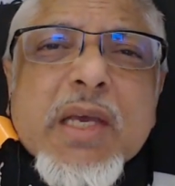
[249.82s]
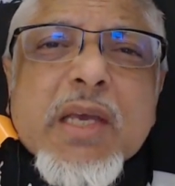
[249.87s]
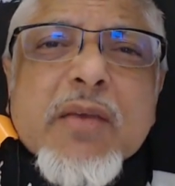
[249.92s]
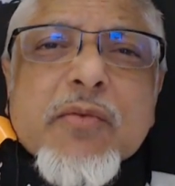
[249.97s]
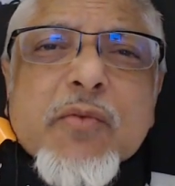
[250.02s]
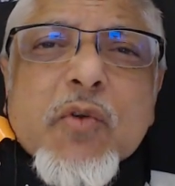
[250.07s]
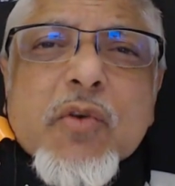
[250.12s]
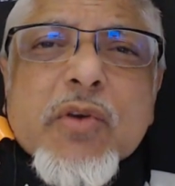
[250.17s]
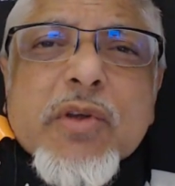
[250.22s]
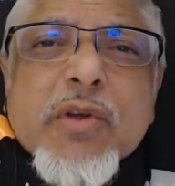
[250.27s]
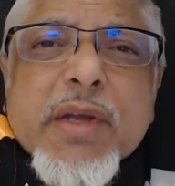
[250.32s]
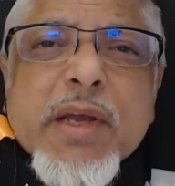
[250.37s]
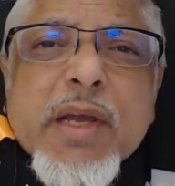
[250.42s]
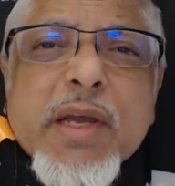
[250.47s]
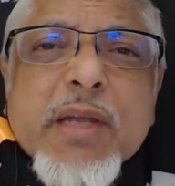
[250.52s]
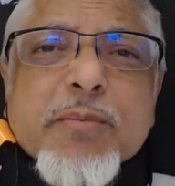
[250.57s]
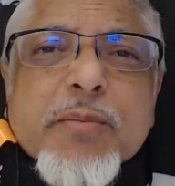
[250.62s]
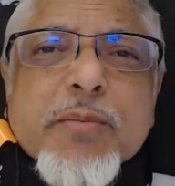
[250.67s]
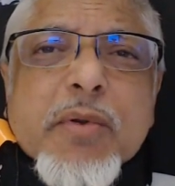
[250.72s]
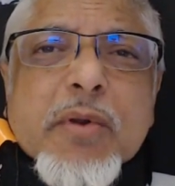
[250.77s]
If you
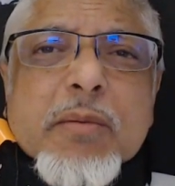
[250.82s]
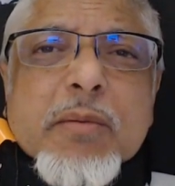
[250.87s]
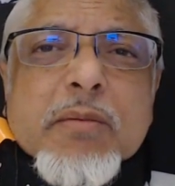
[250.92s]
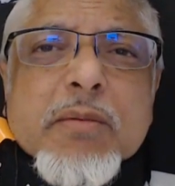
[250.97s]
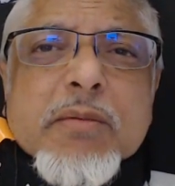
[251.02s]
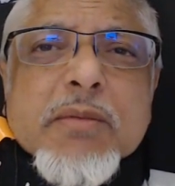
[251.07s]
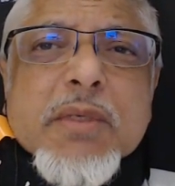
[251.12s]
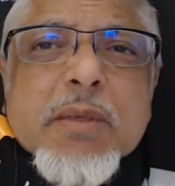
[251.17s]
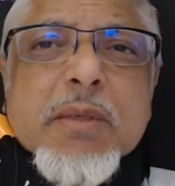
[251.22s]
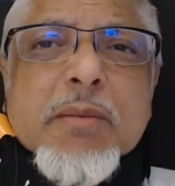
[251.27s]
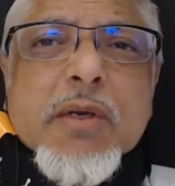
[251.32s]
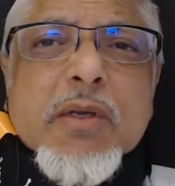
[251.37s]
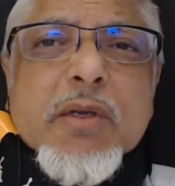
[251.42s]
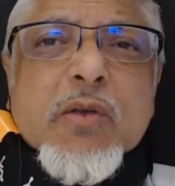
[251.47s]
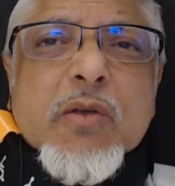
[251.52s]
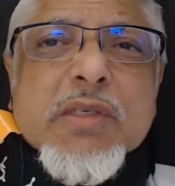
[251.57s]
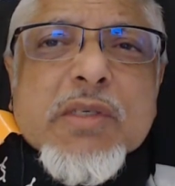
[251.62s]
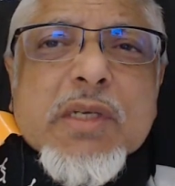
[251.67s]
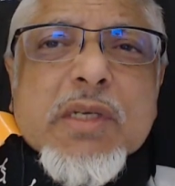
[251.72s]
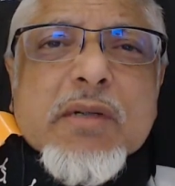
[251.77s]
create problems among
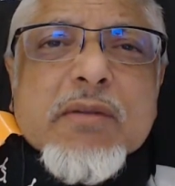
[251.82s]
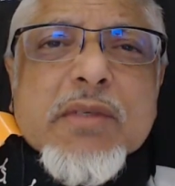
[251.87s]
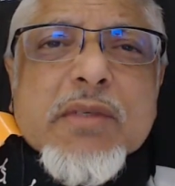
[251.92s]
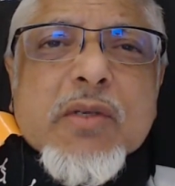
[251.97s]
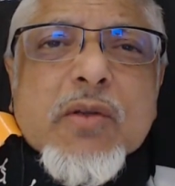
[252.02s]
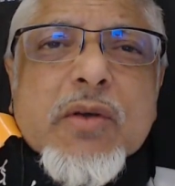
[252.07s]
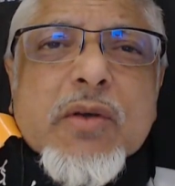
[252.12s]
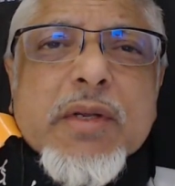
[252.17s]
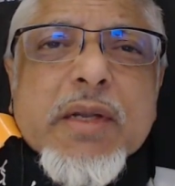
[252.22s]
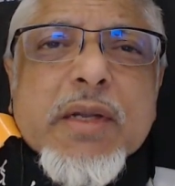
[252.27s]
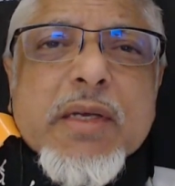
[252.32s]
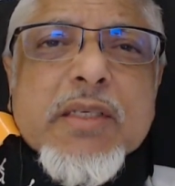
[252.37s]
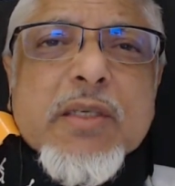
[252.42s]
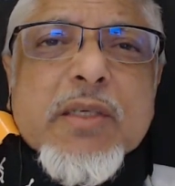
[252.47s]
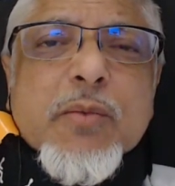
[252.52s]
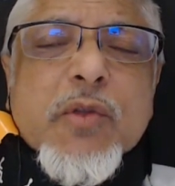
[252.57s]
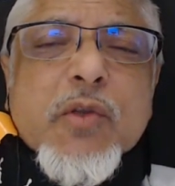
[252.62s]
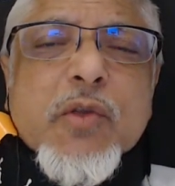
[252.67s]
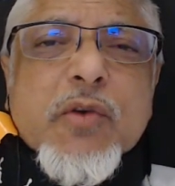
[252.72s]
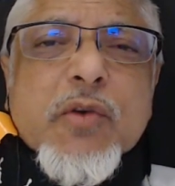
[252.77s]
yourselves in
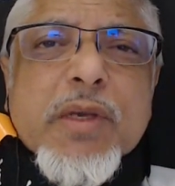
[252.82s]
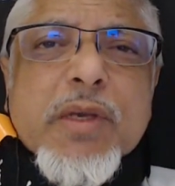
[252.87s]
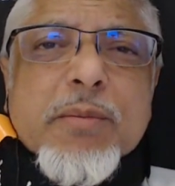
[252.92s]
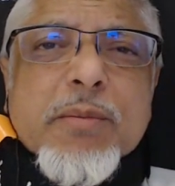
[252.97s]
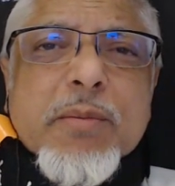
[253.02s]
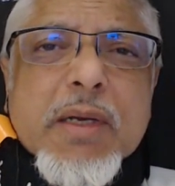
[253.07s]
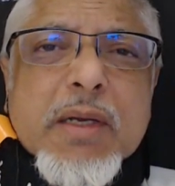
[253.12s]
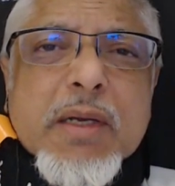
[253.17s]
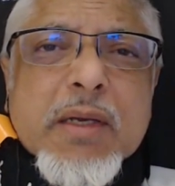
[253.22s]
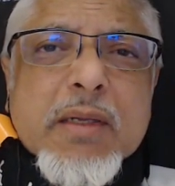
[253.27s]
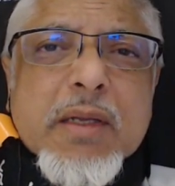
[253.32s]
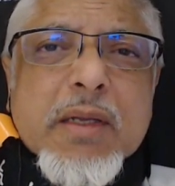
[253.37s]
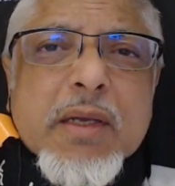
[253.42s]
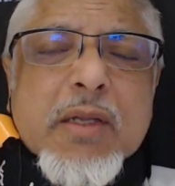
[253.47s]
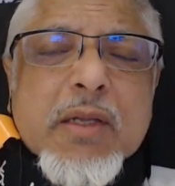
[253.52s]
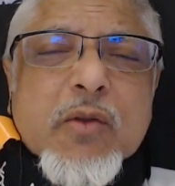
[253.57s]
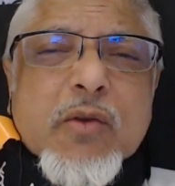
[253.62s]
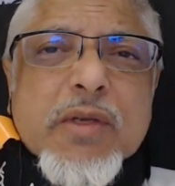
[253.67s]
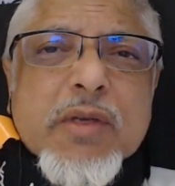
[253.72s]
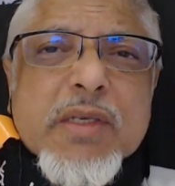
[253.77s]
connection with your Iman
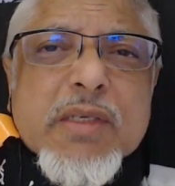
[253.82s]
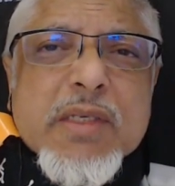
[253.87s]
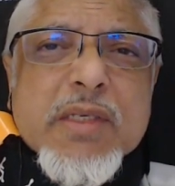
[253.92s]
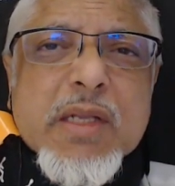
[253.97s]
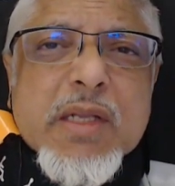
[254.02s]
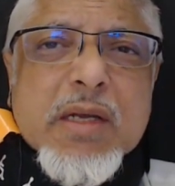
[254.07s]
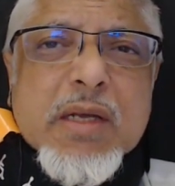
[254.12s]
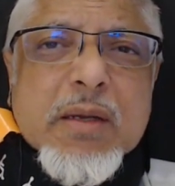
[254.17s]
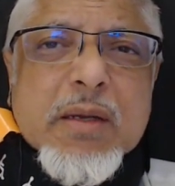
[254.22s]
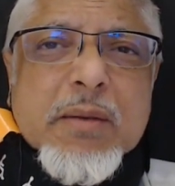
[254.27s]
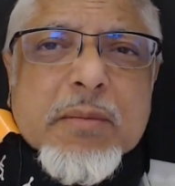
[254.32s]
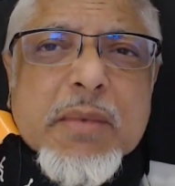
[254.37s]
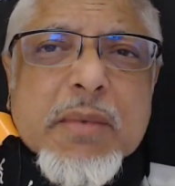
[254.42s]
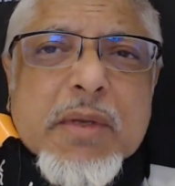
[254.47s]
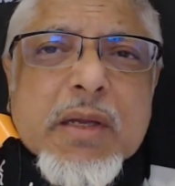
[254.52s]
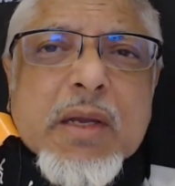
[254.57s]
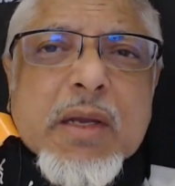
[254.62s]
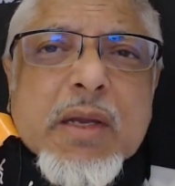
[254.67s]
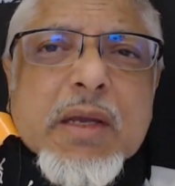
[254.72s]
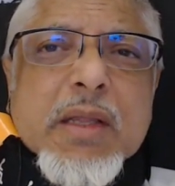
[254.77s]
and your Islam,
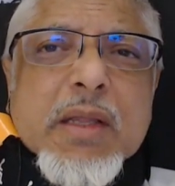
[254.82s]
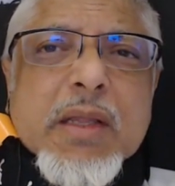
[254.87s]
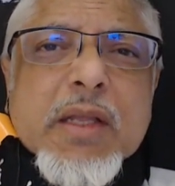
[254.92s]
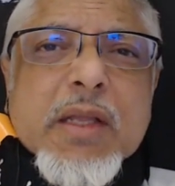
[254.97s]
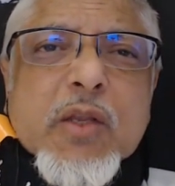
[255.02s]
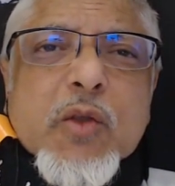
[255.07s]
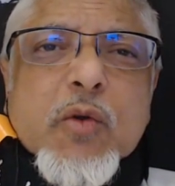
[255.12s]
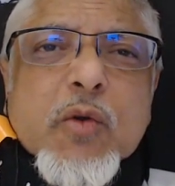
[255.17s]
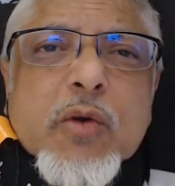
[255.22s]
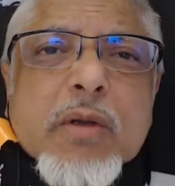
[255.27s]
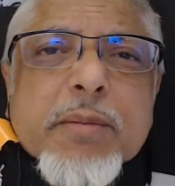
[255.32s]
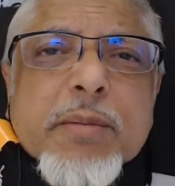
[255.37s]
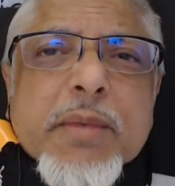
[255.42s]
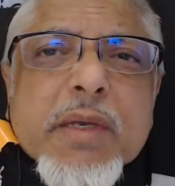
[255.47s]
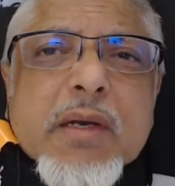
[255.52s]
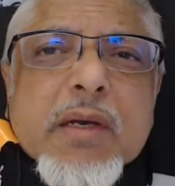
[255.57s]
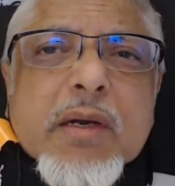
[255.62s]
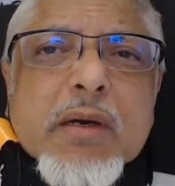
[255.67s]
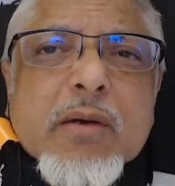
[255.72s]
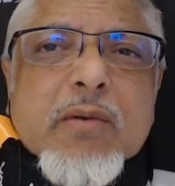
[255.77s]
then you will be
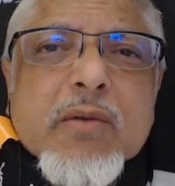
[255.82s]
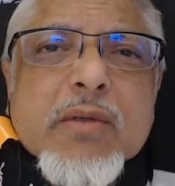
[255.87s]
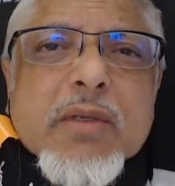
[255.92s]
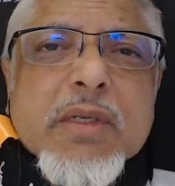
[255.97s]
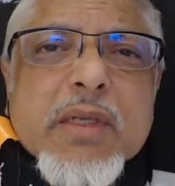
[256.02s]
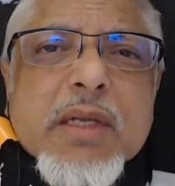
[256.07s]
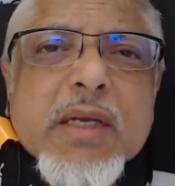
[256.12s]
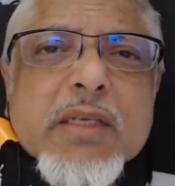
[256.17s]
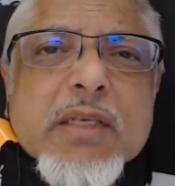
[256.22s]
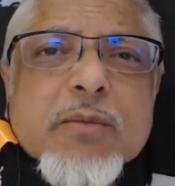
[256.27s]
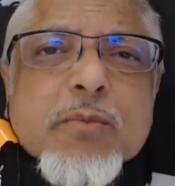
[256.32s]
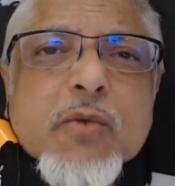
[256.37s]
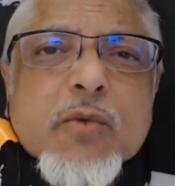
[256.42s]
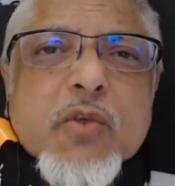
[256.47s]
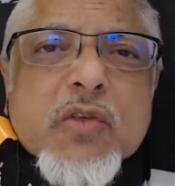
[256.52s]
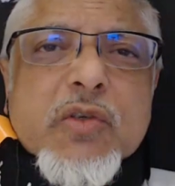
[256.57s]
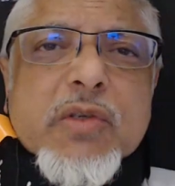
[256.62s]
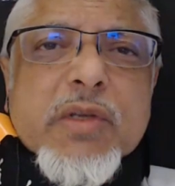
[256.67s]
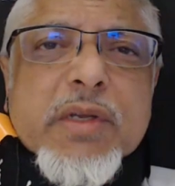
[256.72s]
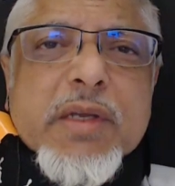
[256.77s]
counted as
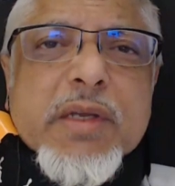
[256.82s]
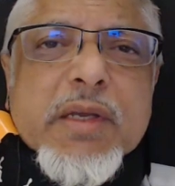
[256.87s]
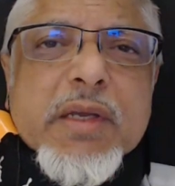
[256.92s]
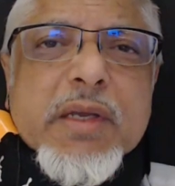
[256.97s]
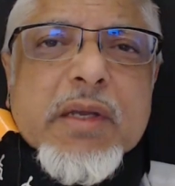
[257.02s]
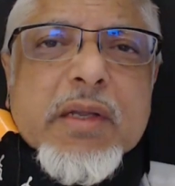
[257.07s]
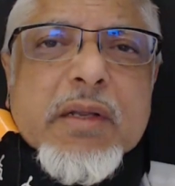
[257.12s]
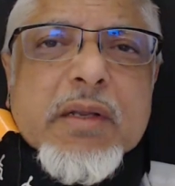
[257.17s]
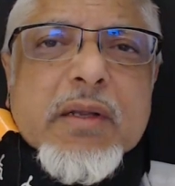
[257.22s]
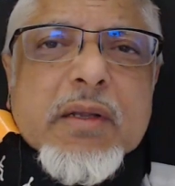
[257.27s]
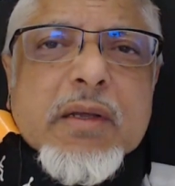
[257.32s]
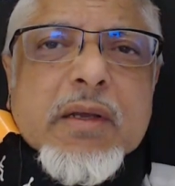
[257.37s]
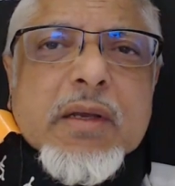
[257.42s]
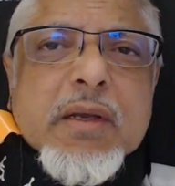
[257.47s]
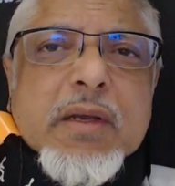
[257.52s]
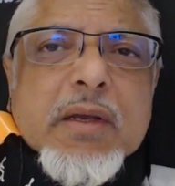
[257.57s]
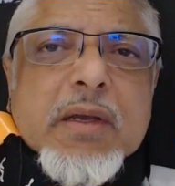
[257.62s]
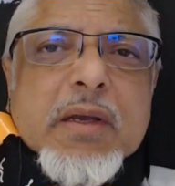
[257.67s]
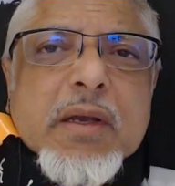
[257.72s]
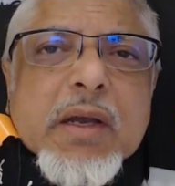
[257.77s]
mushrikeen,
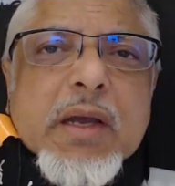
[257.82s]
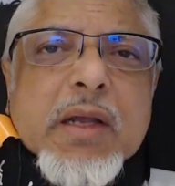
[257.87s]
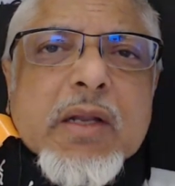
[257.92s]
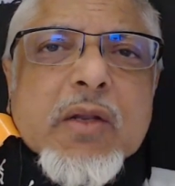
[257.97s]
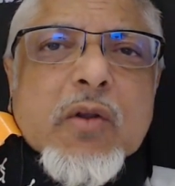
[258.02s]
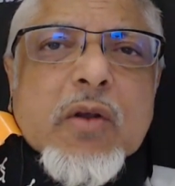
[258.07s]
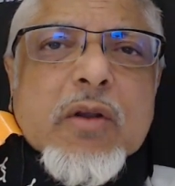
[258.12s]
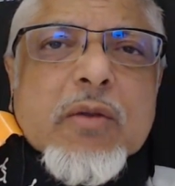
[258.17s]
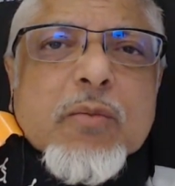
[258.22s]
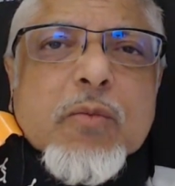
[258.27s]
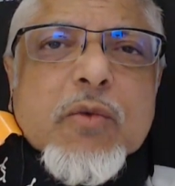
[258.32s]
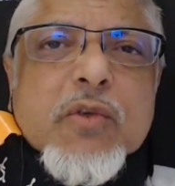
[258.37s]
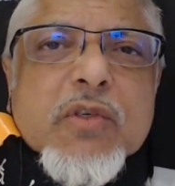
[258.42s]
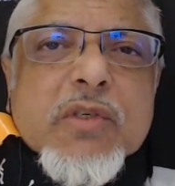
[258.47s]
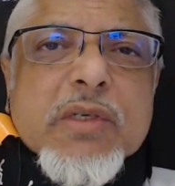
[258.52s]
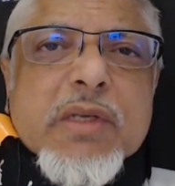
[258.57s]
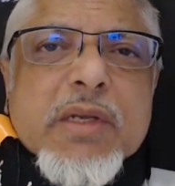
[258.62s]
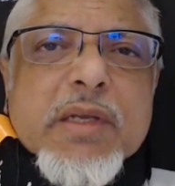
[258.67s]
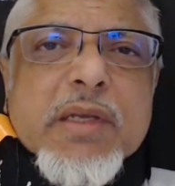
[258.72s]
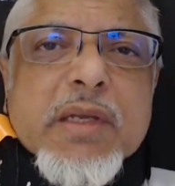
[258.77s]
and not
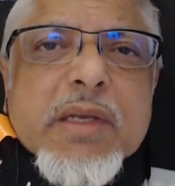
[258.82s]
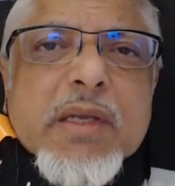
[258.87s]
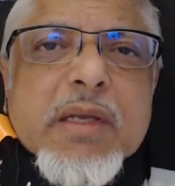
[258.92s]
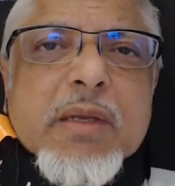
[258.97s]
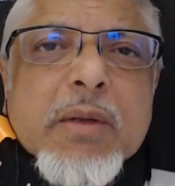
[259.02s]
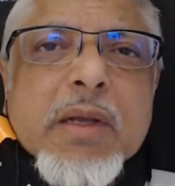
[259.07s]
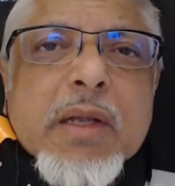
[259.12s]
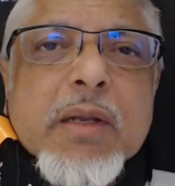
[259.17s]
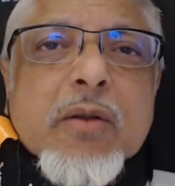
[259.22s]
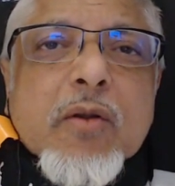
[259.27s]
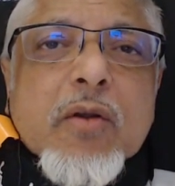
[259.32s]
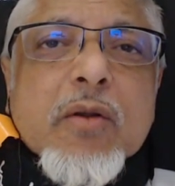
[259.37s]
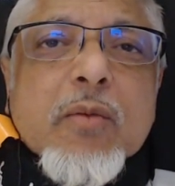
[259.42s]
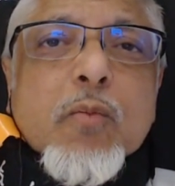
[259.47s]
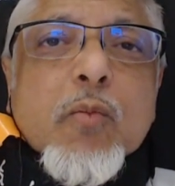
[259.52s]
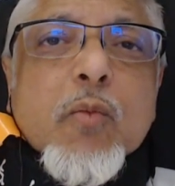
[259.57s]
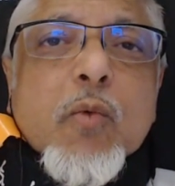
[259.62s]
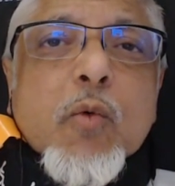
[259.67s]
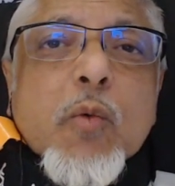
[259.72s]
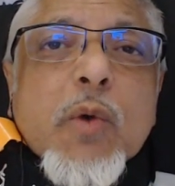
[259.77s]
mushriki and not
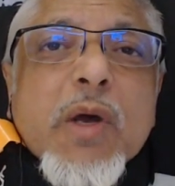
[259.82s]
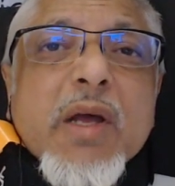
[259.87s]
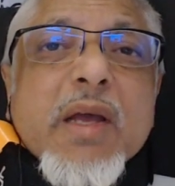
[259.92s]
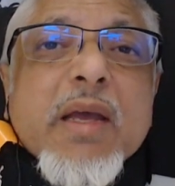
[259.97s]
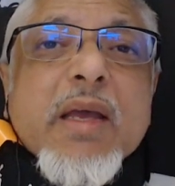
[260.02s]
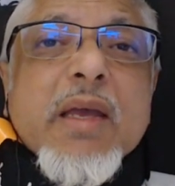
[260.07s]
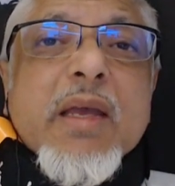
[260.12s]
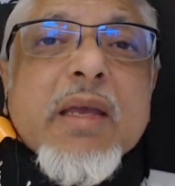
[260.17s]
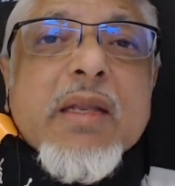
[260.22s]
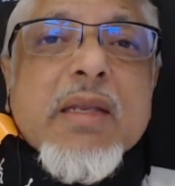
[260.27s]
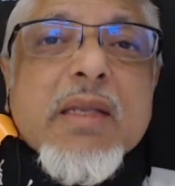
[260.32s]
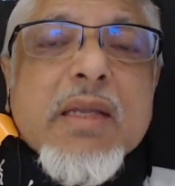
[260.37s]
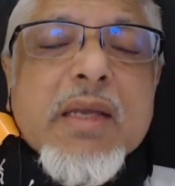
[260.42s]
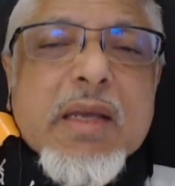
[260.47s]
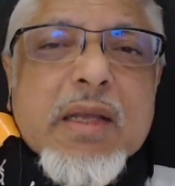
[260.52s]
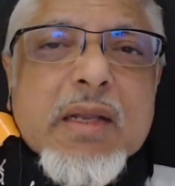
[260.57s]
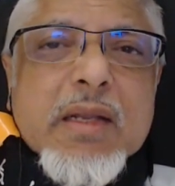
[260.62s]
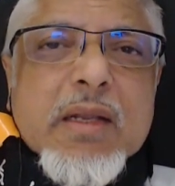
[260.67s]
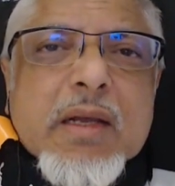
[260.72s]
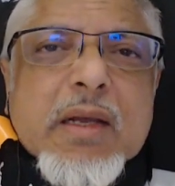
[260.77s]

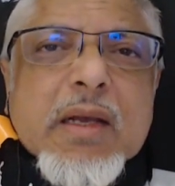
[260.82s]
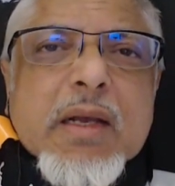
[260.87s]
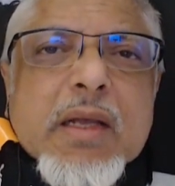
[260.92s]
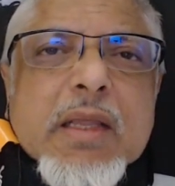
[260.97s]
muwahhideen.